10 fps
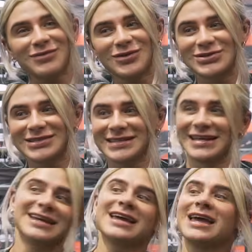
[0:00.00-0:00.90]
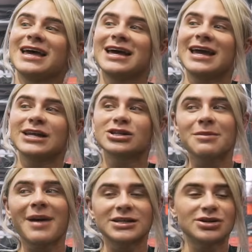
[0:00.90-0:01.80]
thrusts. It
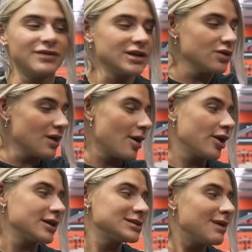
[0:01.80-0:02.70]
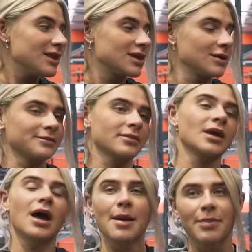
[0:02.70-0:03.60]
doesn't matter if you do them on a Smith,
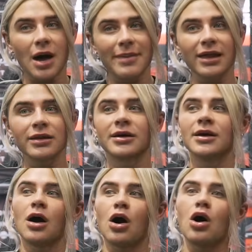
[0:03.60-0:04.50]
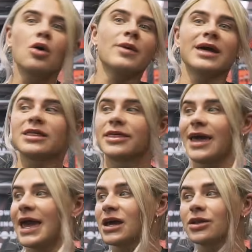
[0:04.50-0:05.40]
a barbell, or with
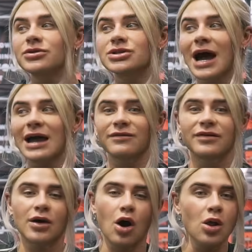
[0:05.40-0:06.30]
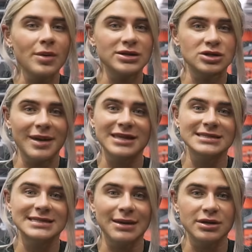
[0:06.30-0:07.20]
a glute drive. Always remains
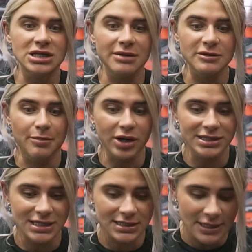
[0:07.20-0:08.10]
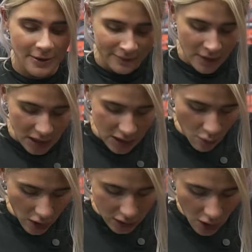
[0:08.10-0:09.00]
the same in terms of pointers. You
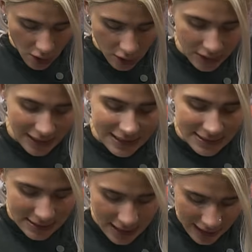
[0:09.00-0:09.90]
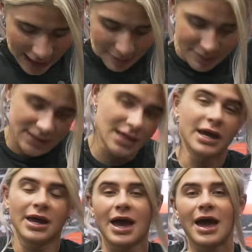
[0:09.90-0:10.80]
want your knees, hips,
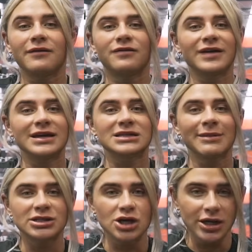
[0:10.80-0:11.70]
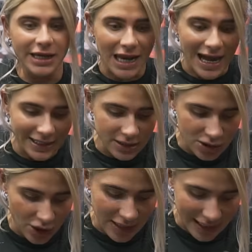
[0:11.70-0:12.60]
and feet to be totally aligned,
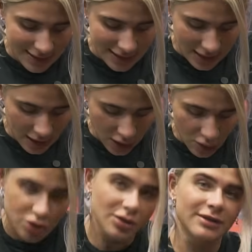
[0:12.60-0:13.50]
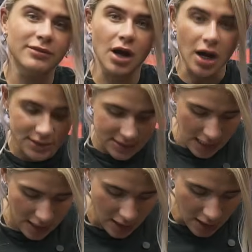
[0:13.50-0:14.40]
so nice and neutral in regards to